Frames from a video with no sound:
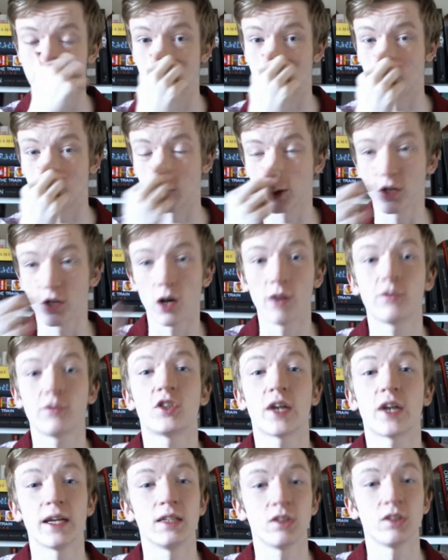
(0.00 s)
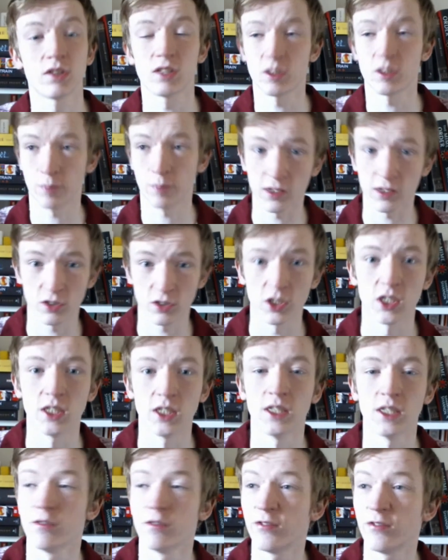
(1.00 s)
I would not have changed this past
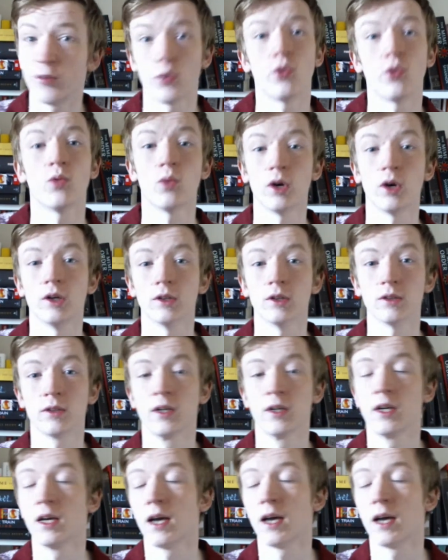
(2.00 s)
year for the world.